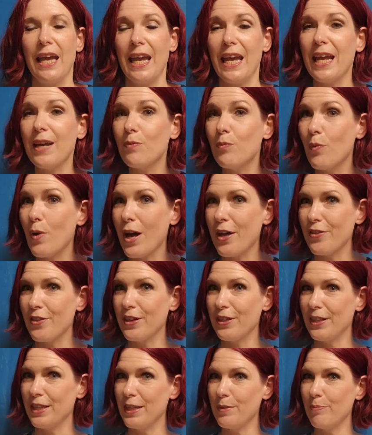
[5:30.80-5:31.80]
And while
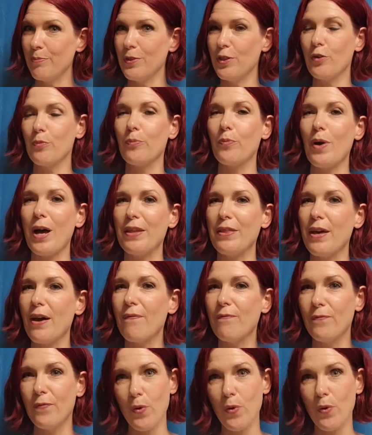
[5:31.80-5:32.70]
the